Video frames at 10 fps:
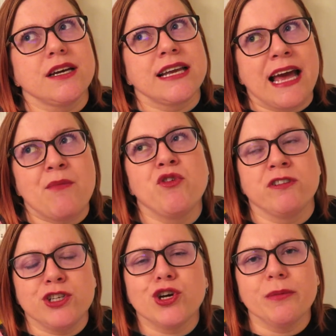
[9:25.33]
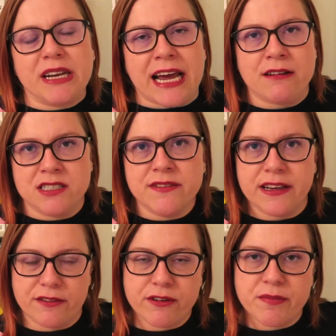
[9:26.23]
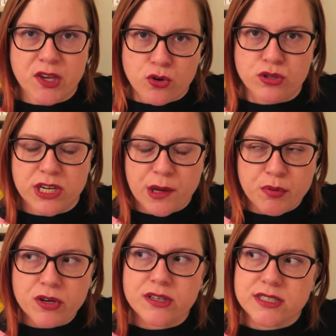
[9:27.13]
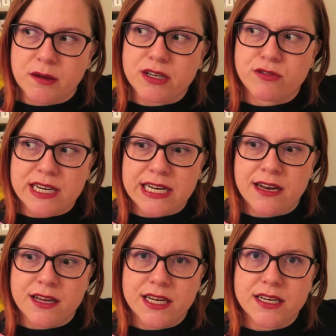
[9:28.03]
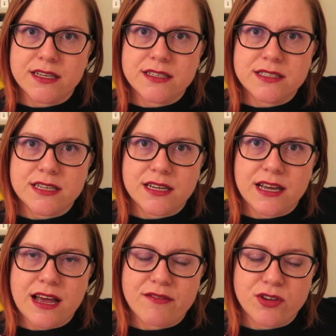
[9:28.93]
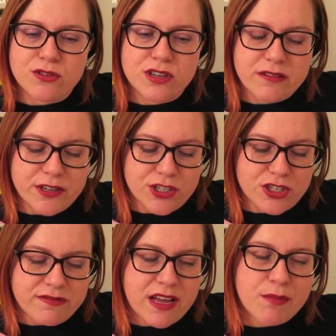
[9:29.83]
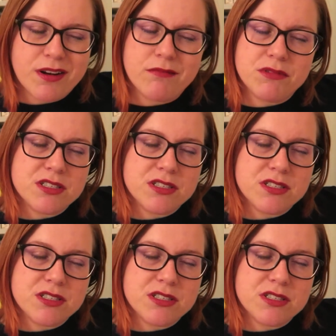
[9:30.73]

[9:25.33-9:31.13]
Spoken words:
get more enjoyment out of it from the audiobook, so I'd really like to have the audio version of that, but I